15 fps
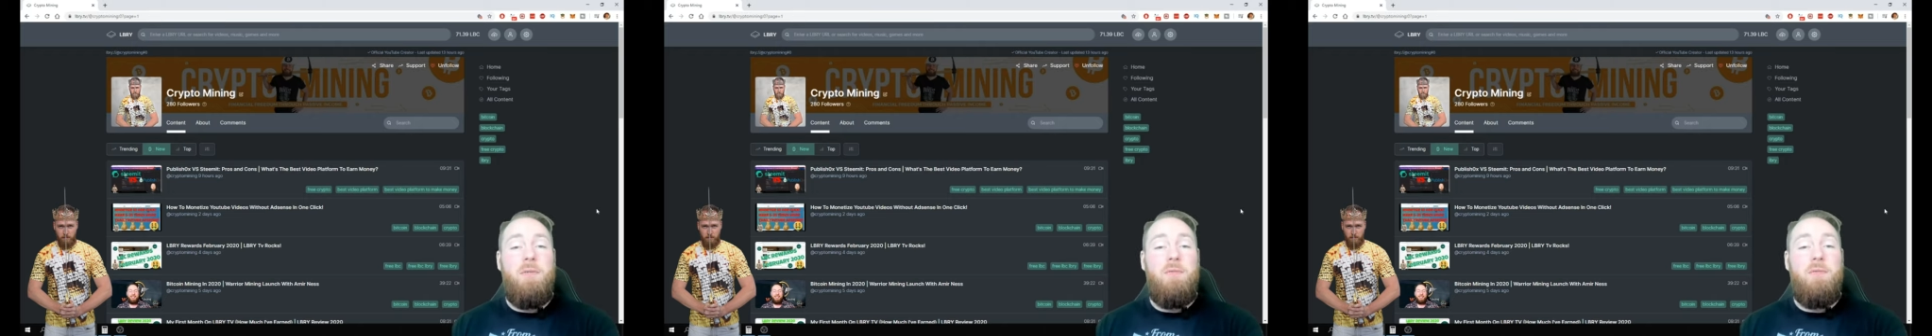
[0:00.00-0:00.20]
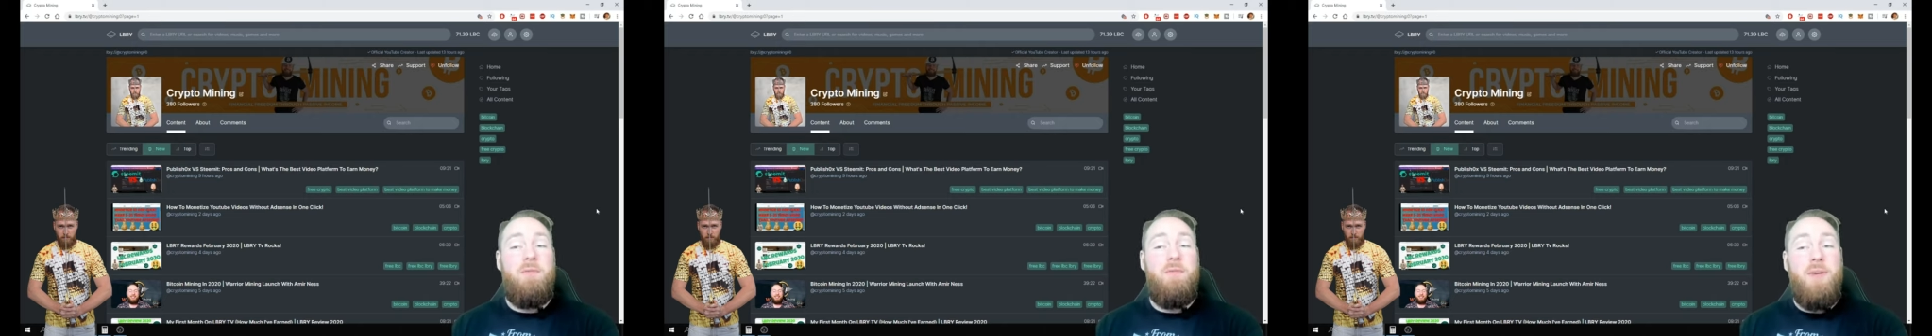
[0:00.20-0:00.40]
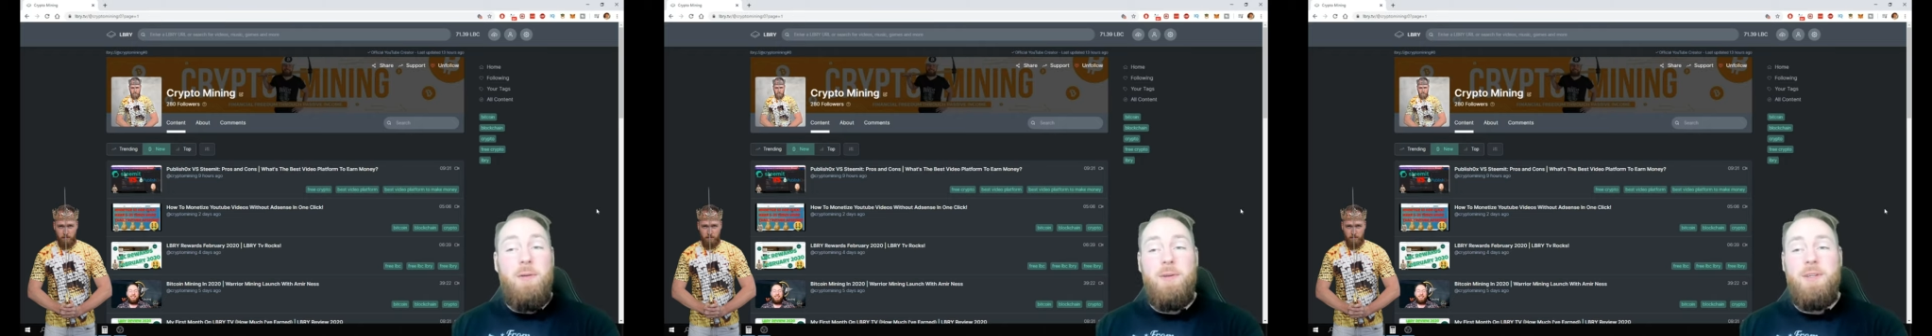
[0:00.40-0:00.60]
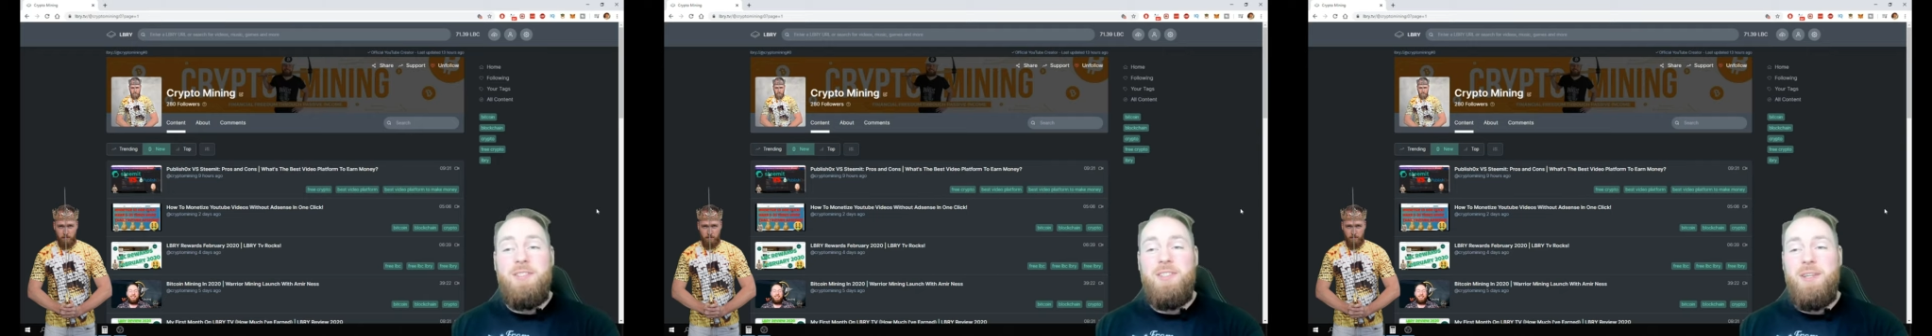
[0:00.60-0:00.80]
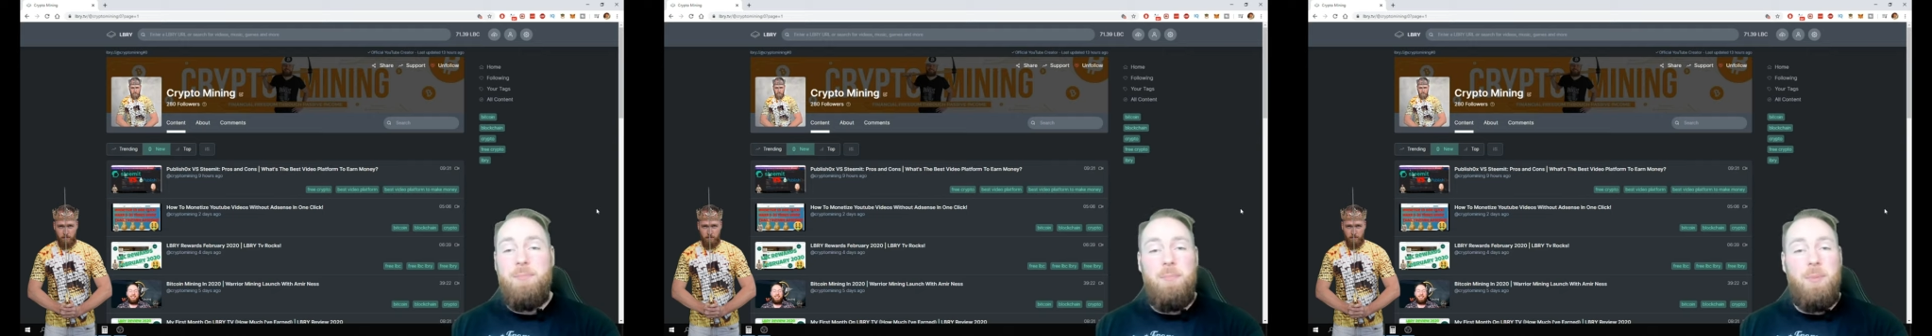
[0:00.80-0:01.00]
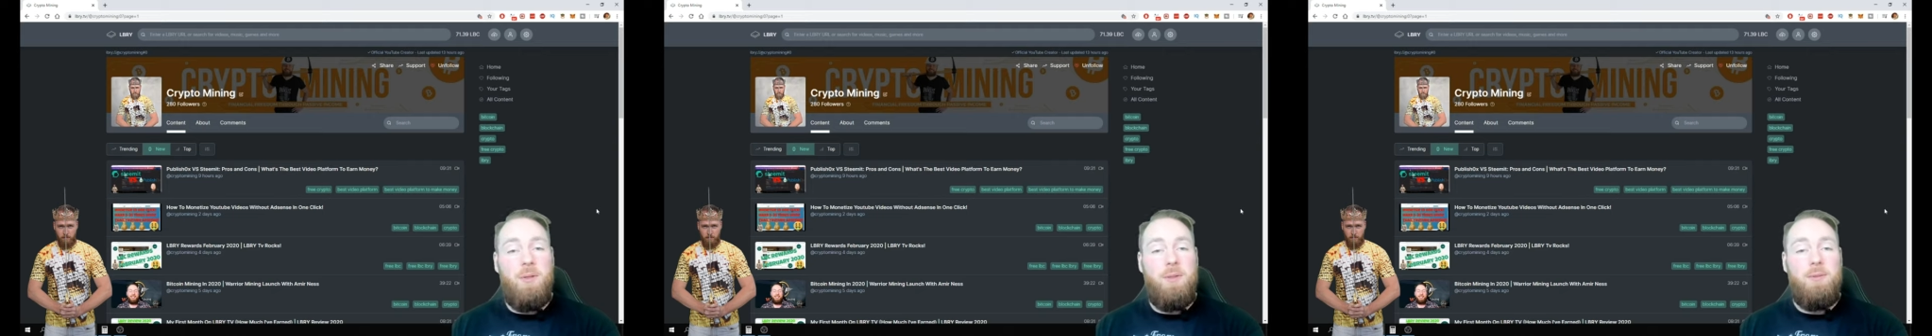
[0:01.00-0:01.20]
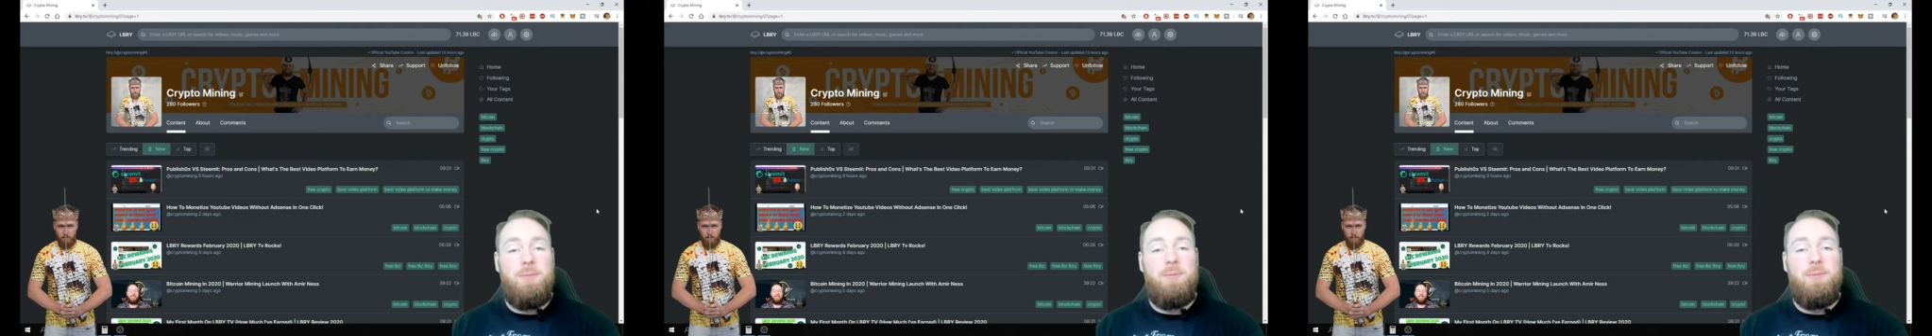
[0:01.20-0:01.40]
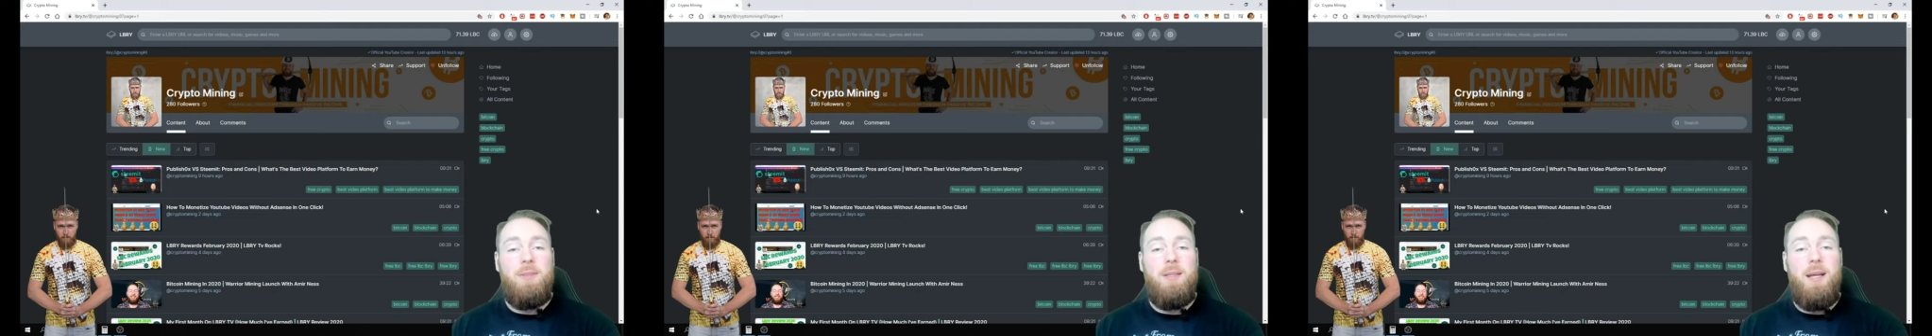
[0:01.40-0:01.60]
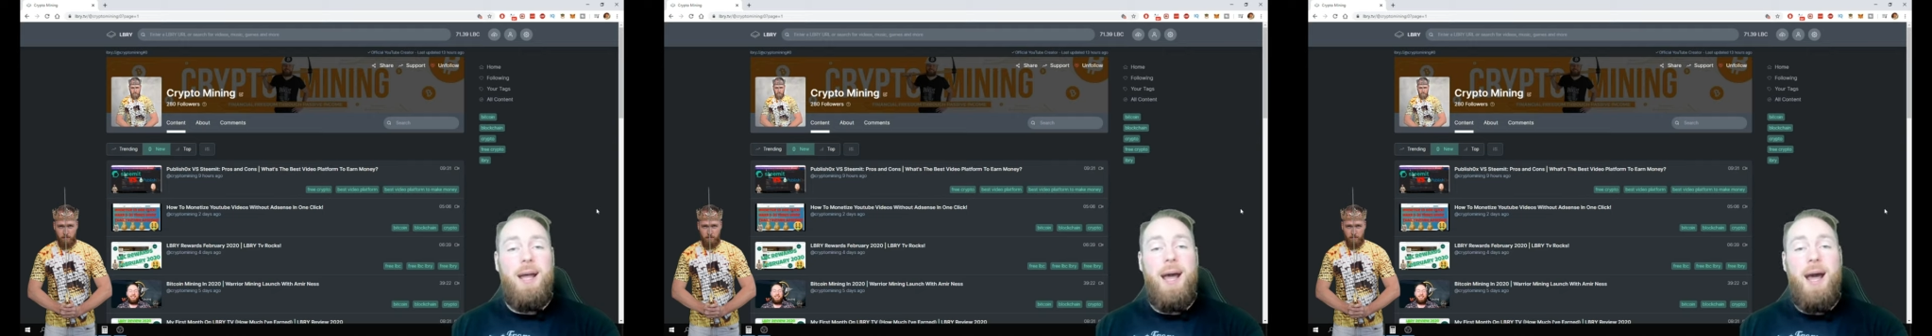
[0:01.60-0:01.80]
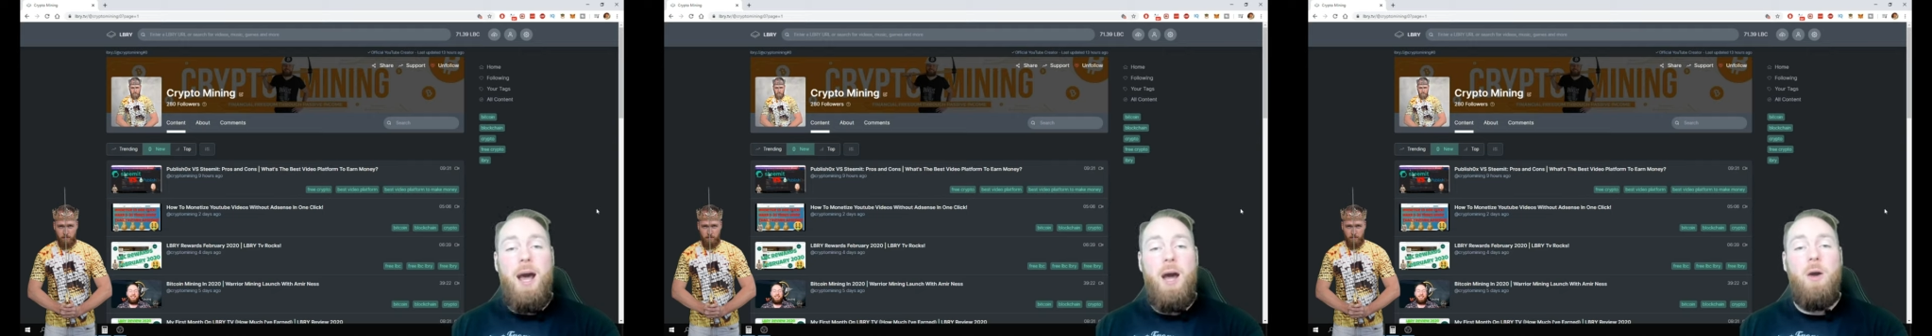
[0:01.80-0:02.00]
very simple
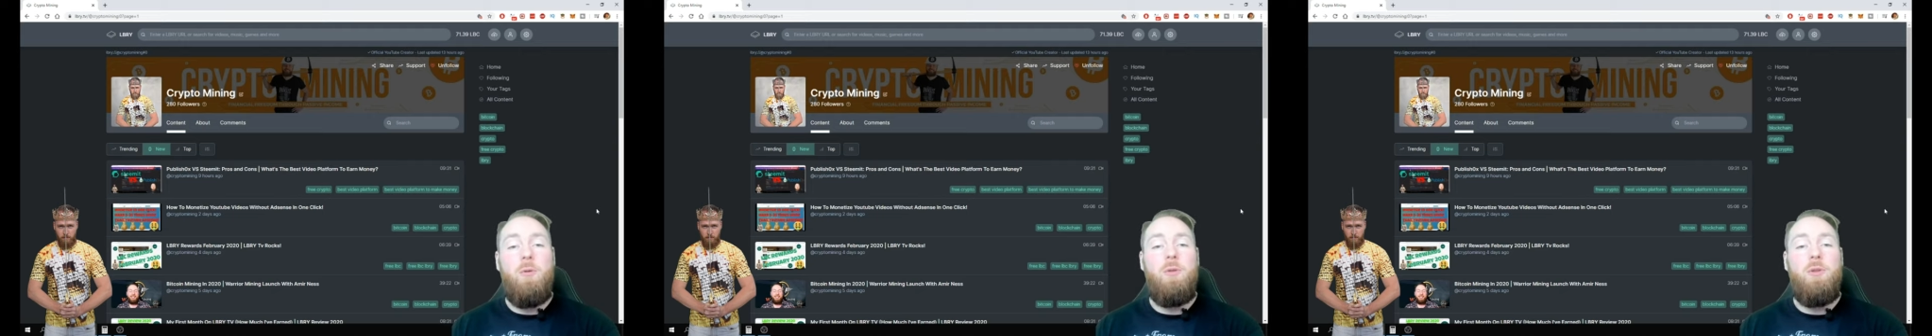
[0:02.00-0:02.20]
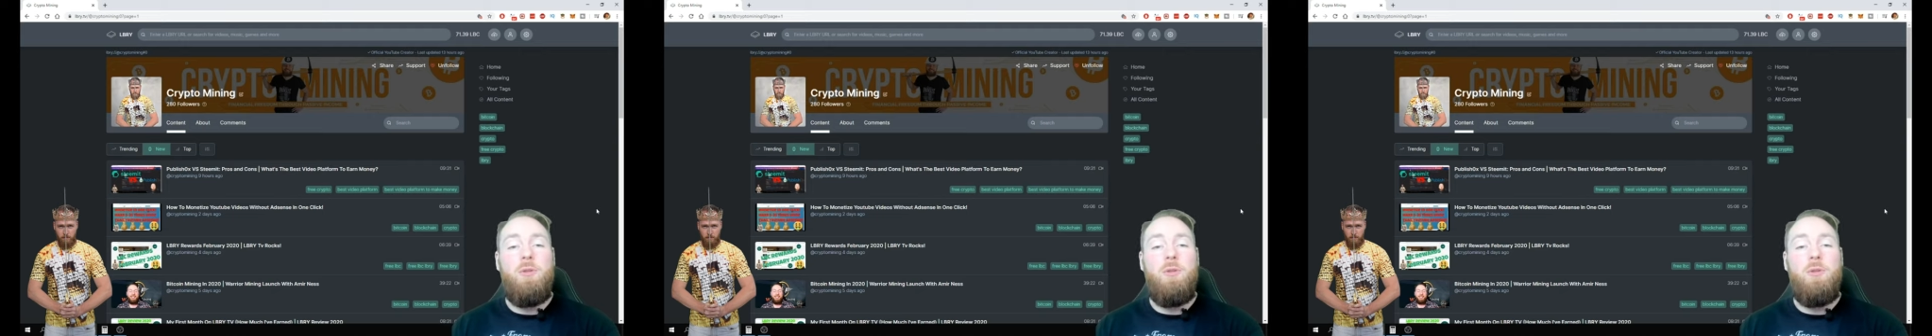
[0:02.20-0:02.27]
how